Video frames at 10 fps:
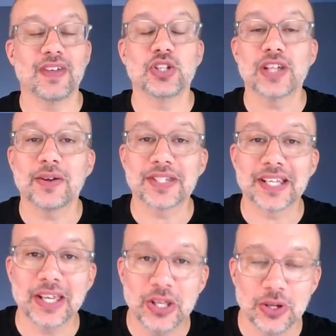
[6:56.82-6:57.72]
sounds
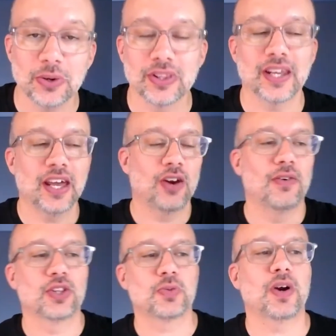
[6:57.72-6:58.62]
like you, then head
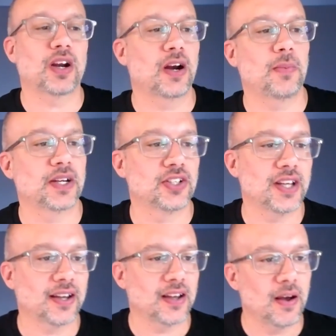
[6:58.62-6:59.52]
over to
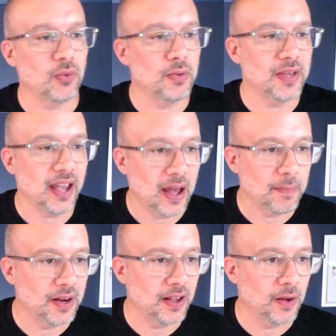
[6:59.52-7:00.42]
thesmartchiropractor.com. We'd be
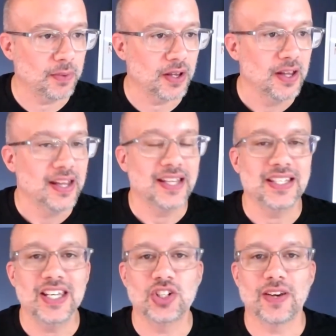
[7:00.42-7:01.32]
happy to help you
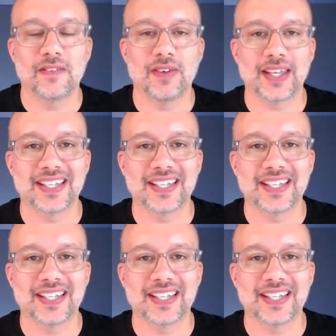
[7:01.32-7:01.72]
teach and invite